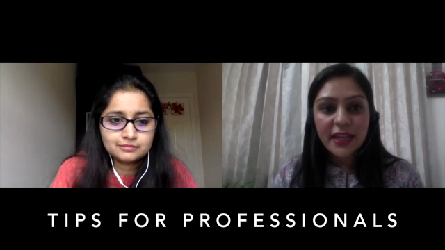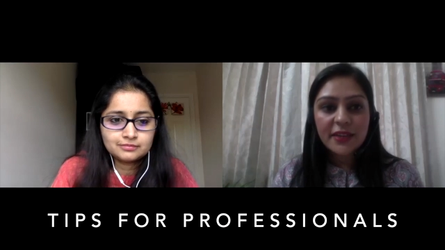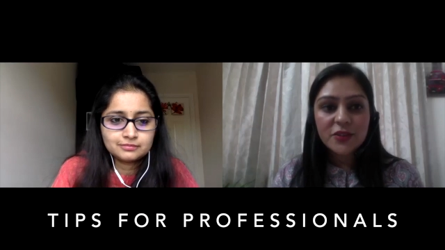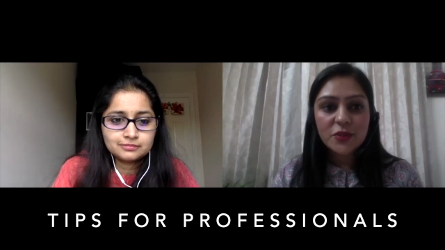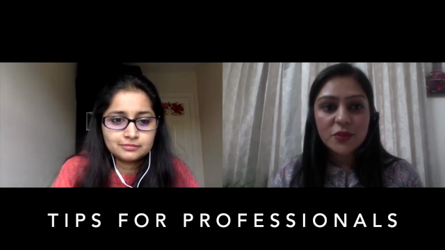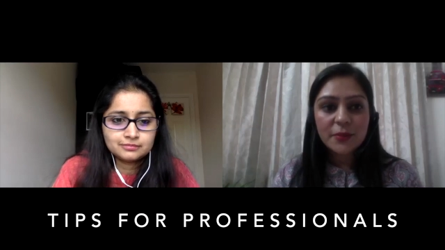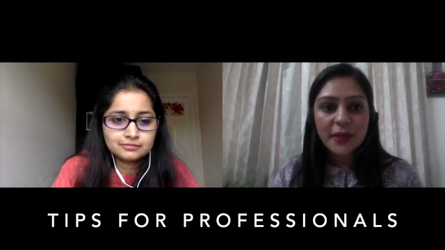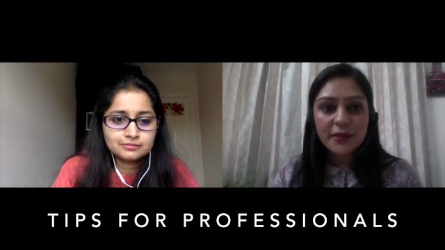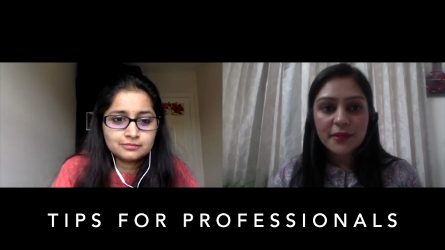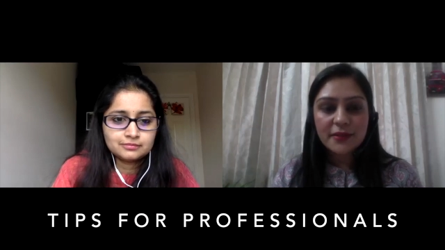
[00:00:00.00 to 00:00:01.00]
Speaker 1: So
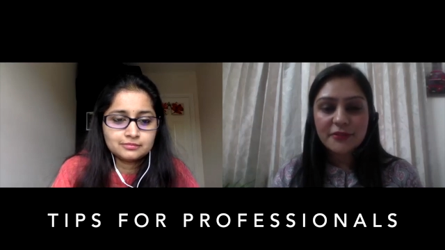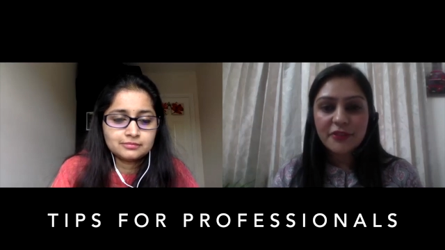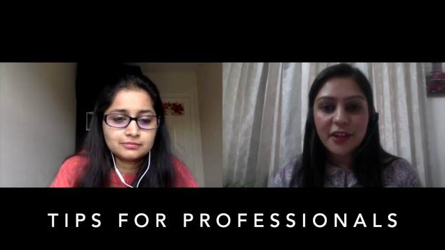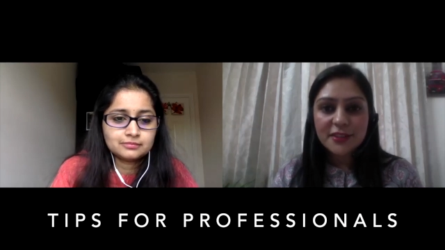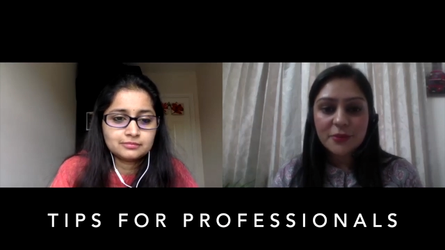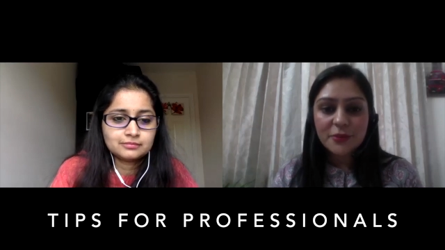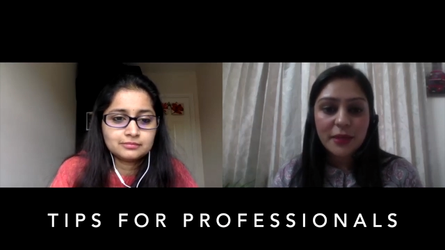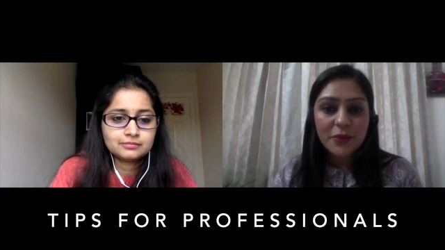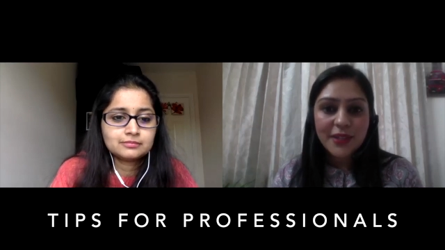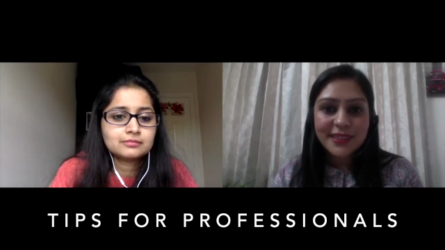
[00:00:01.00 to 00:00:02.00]
the faster we
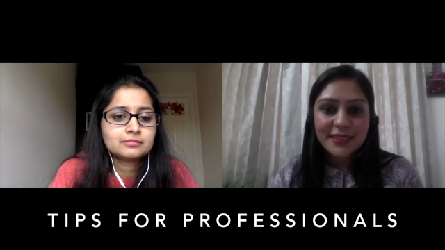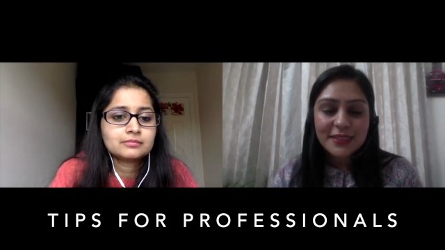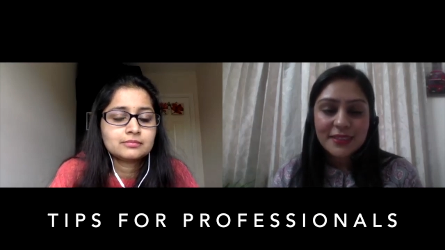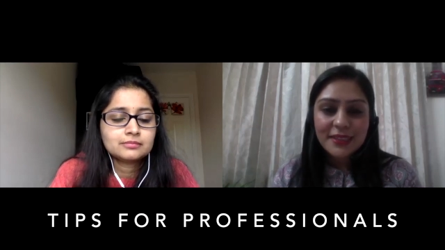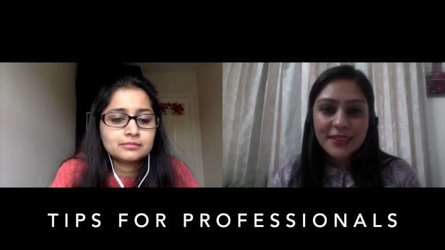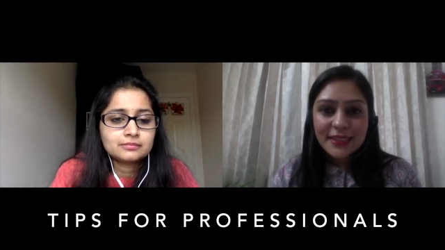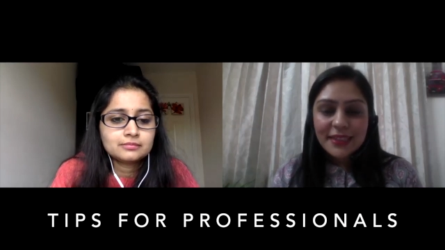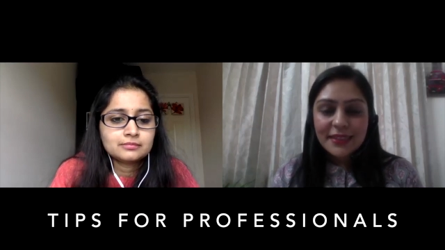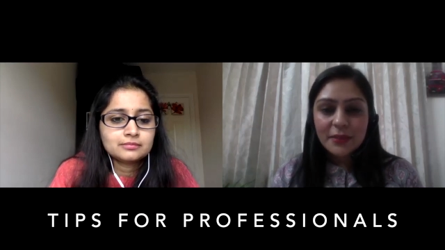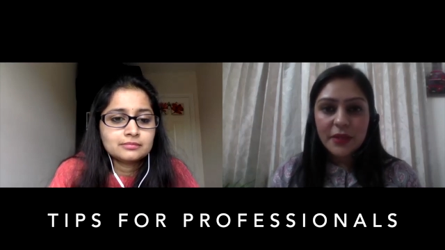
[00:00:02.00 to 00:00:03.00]
embrace it,
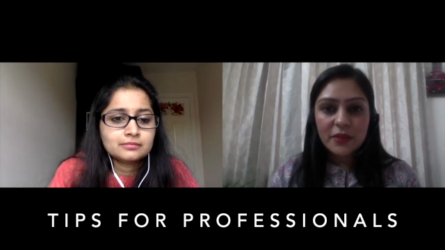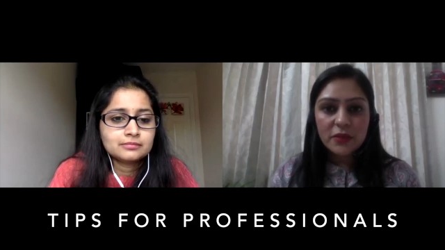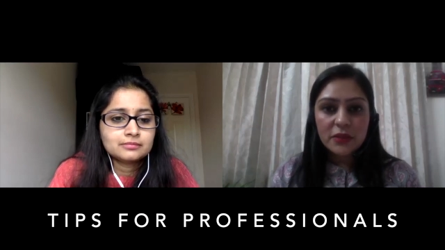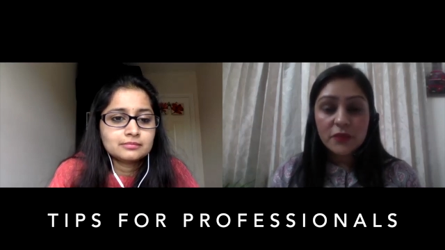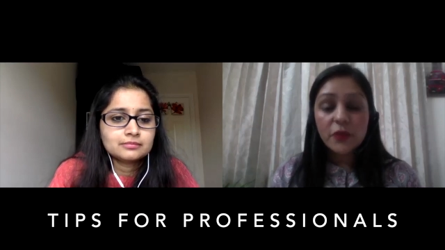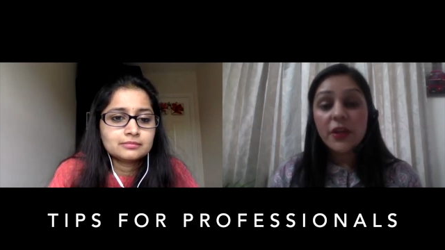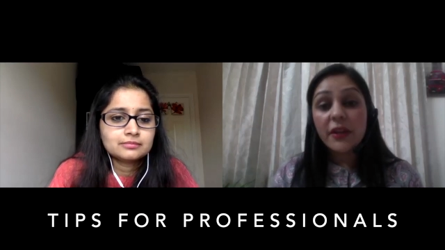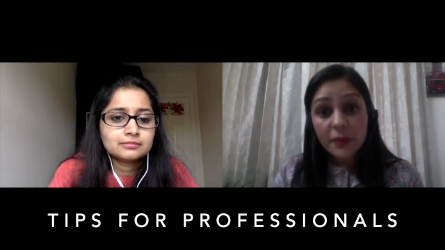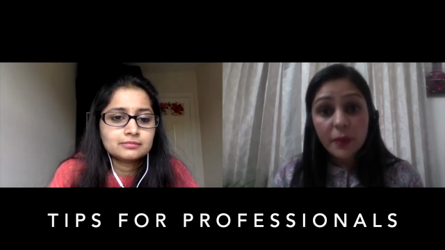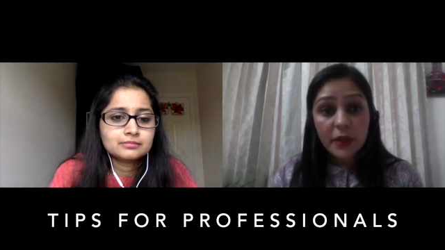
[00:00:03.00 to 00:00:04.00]
the better it is for
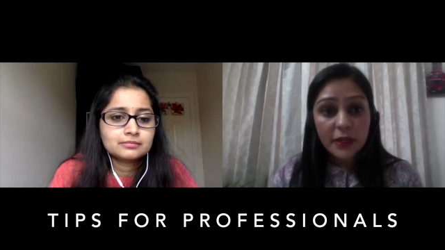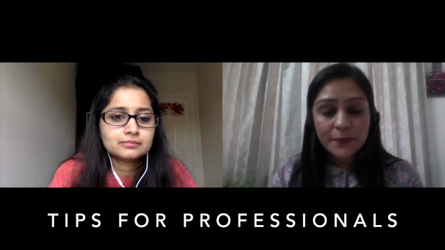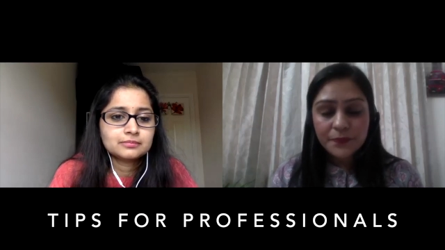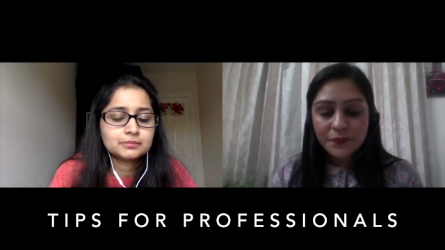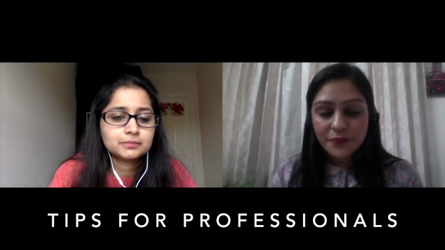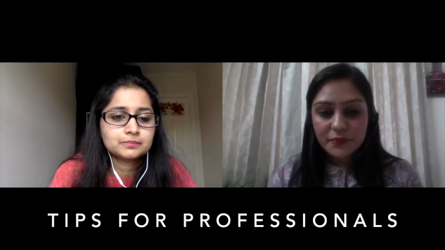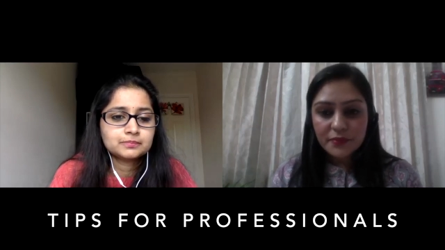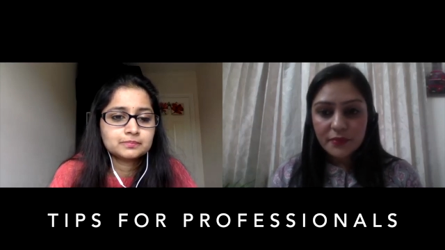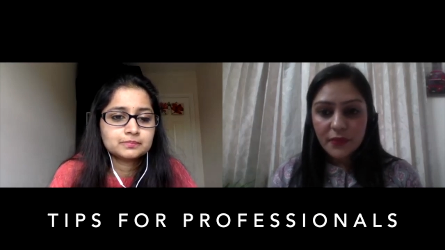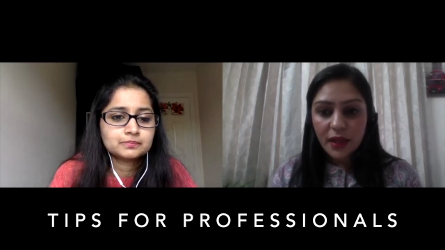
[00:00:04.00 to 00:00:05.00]
everybody.
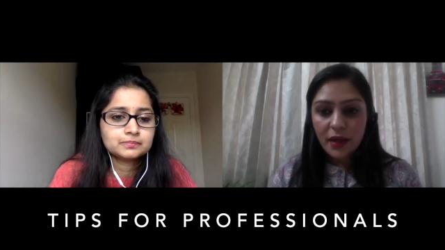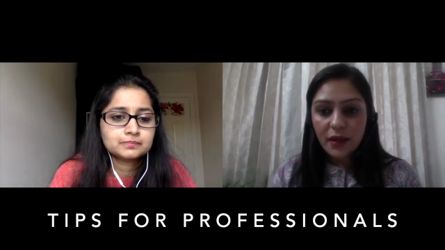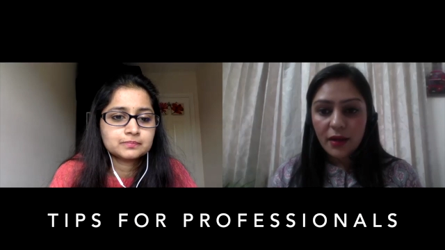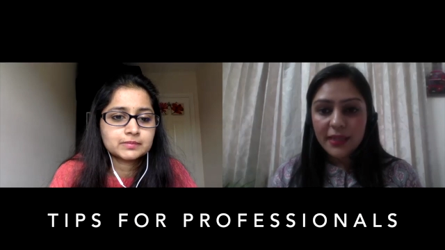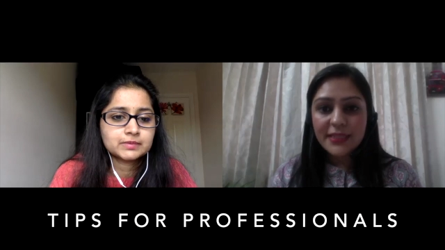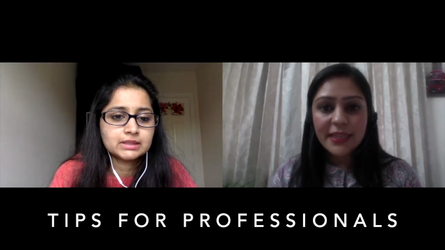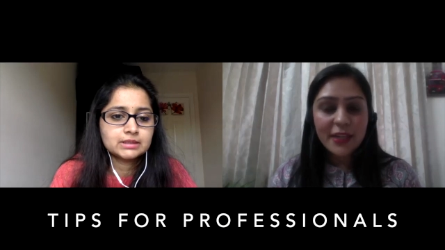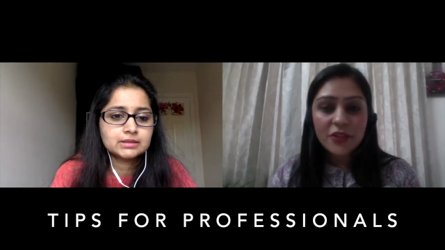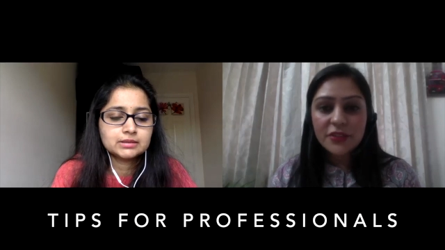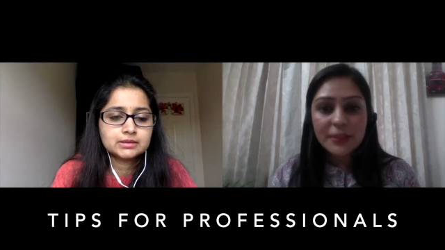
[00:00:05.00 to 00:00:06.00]
It
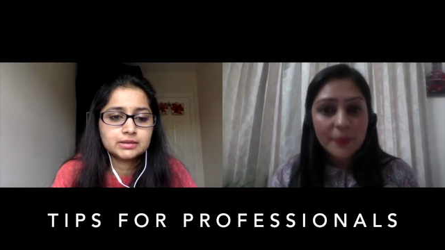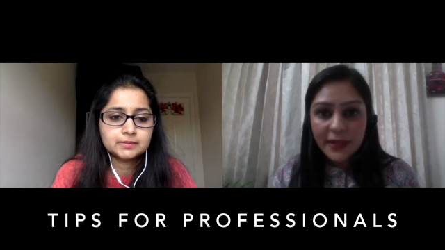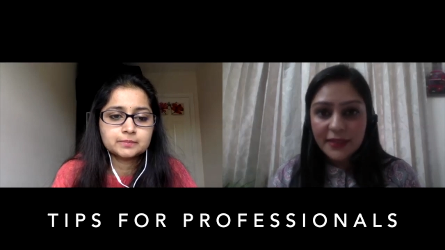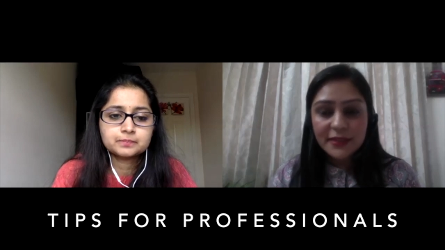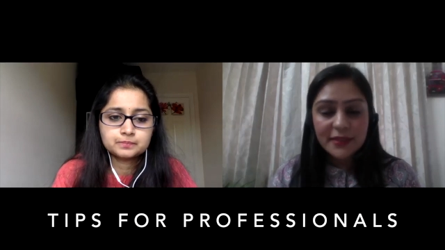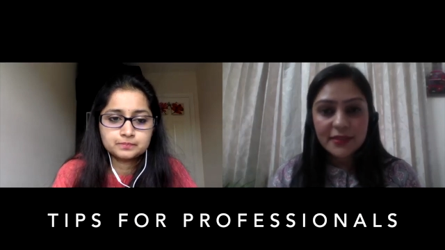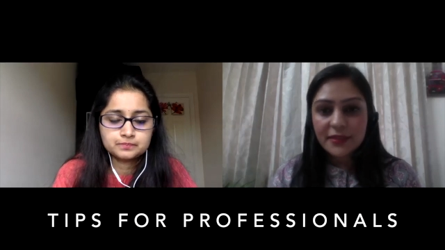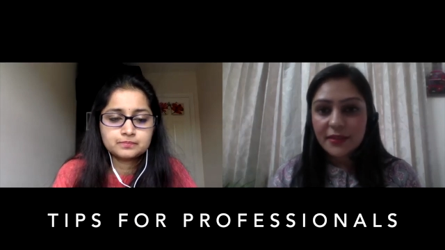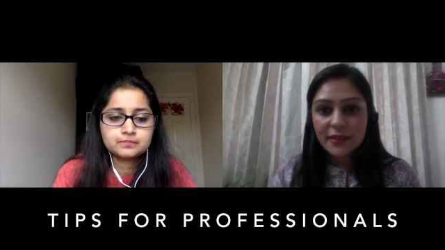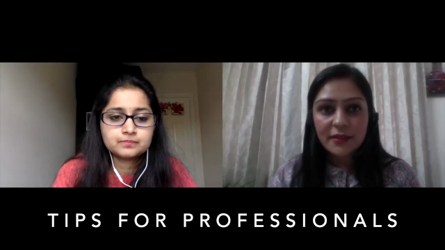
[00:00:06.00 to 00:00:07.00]
cannot replace
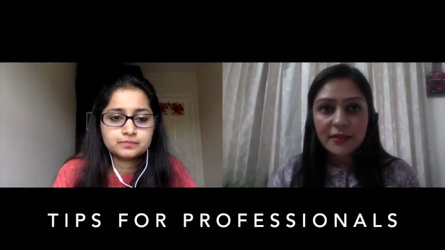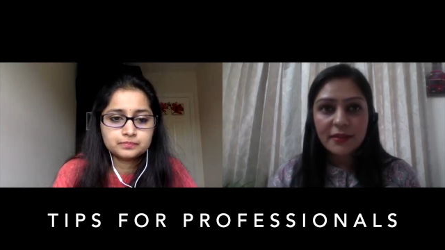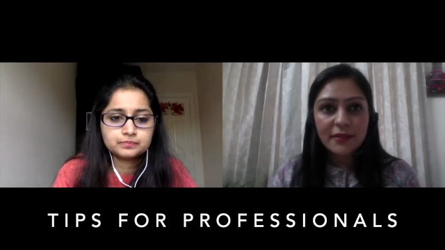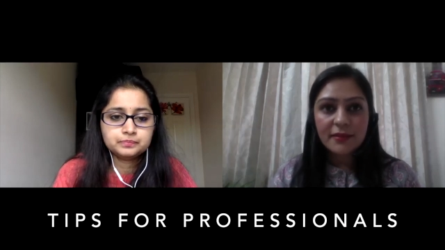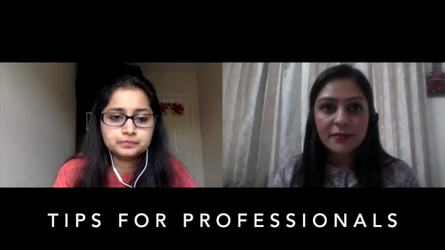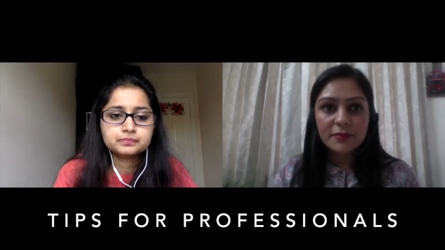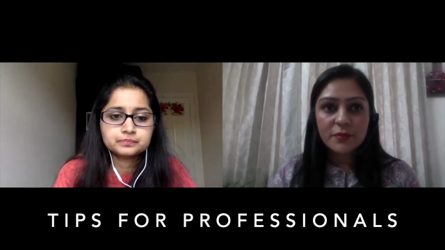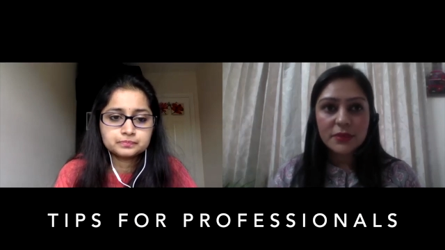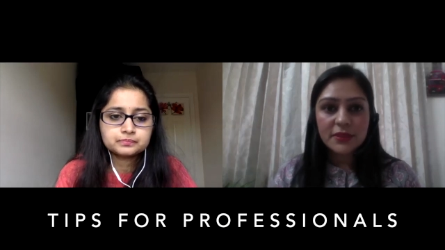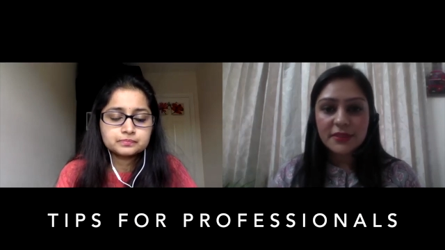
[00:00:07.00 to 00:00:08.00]

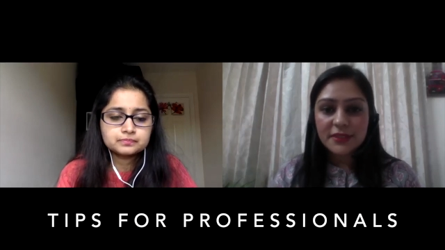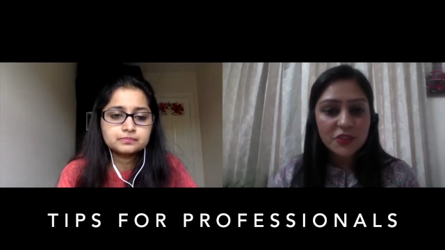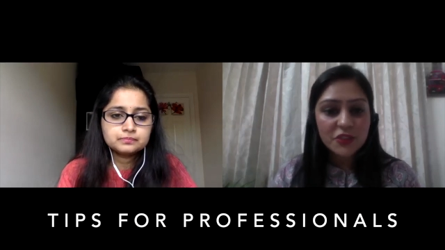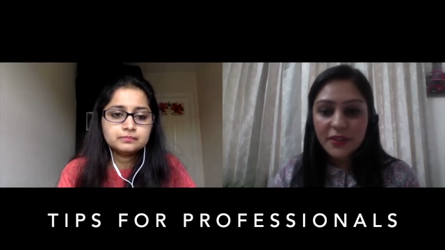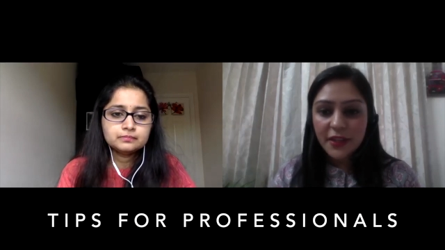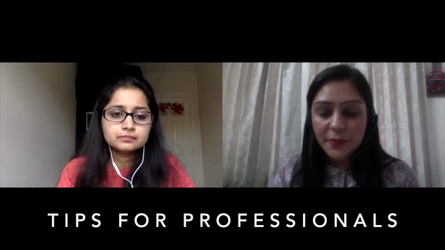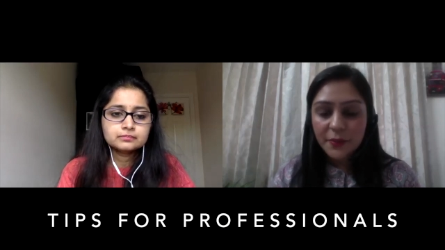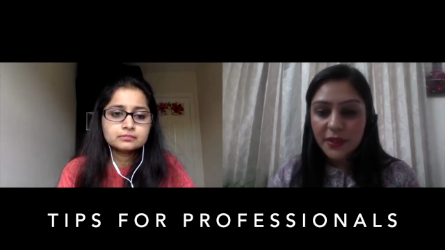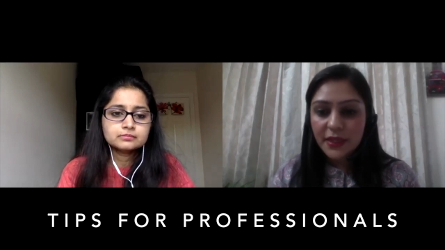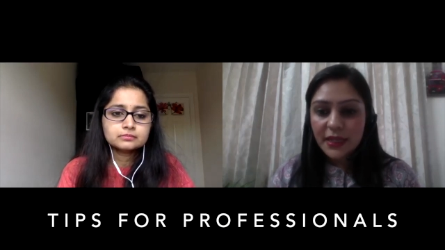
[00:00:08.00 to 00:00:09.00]
traditional
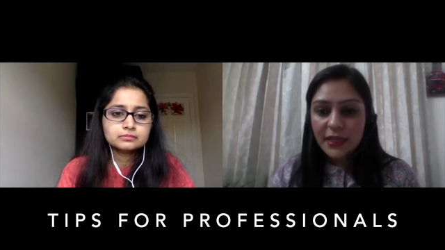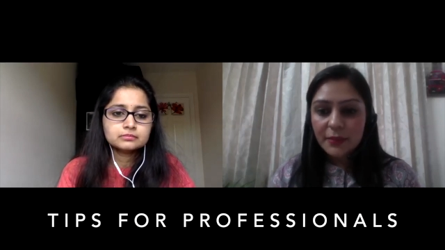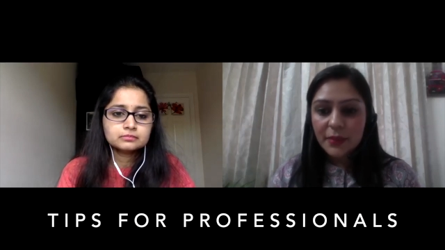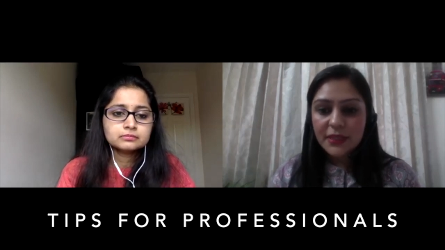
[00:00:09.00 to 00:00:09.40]
therapy, but it